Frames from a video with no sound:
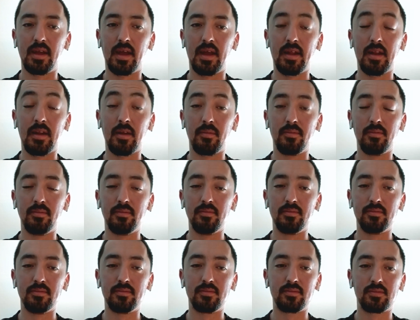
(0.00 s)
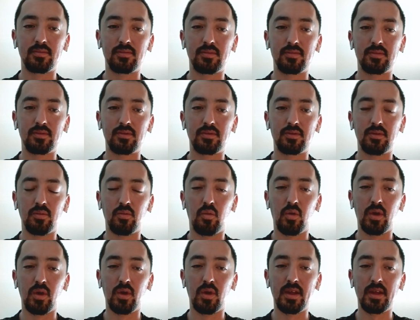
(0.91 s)
Ended up
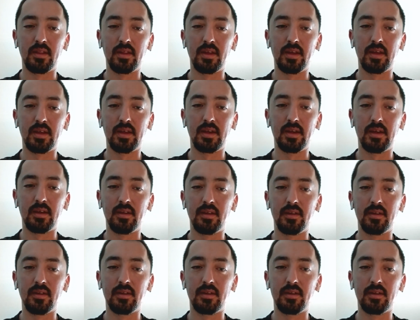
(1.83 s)
winning the